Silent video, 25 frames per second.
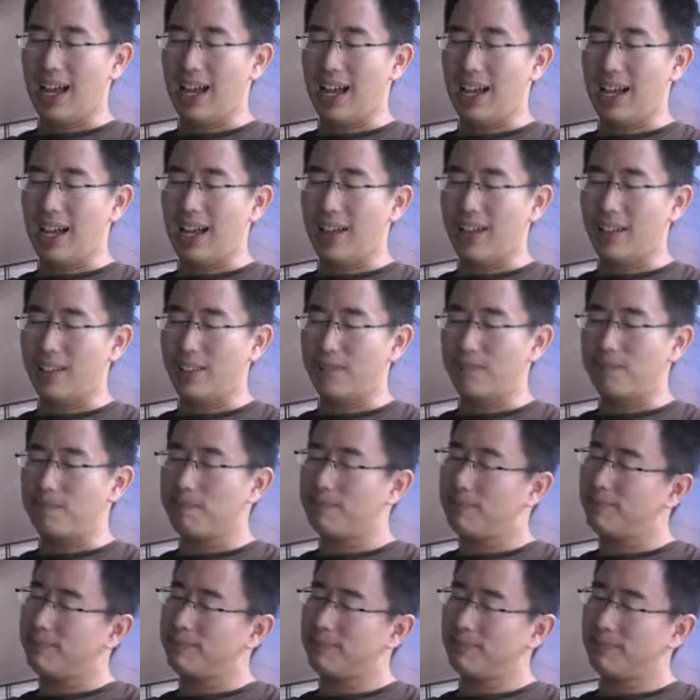I
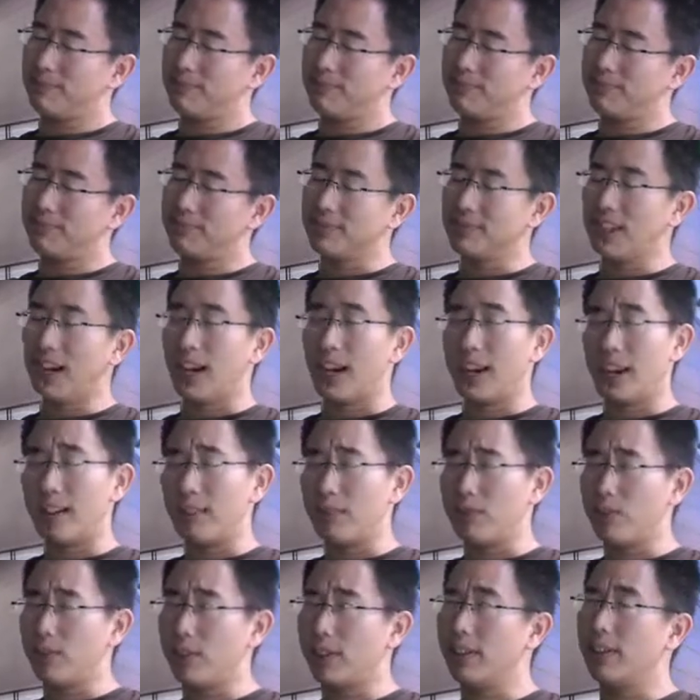I
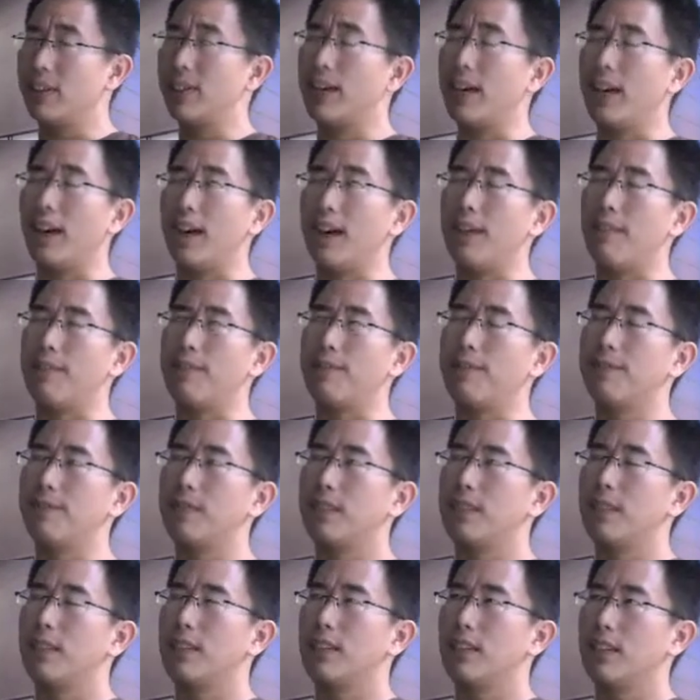really have
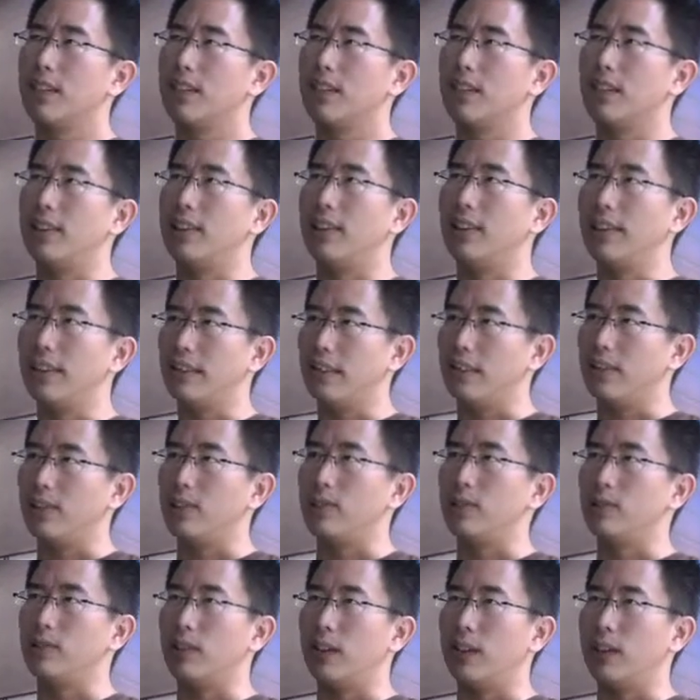
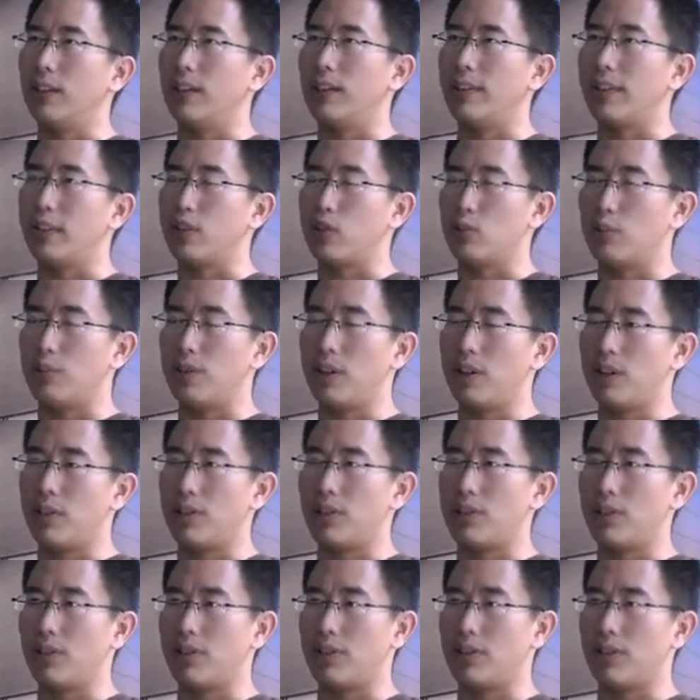little uh,
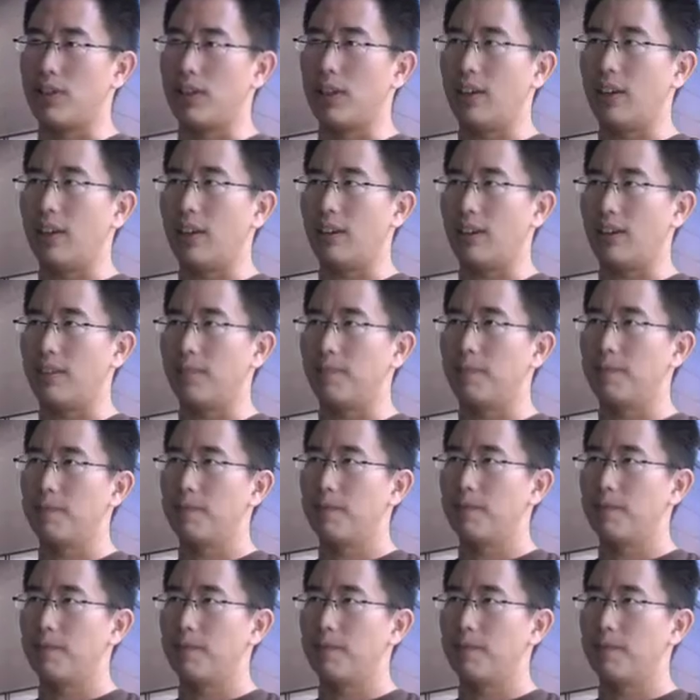experiences in